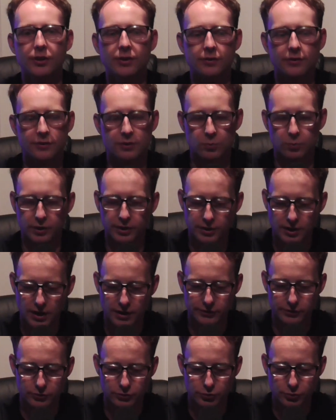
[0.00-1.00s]
and see what he
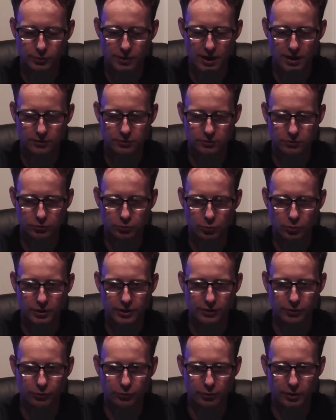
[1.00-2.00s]
does in
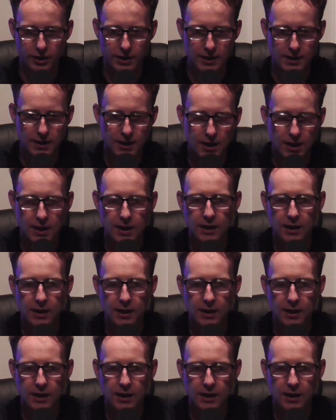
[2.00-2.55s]
2023.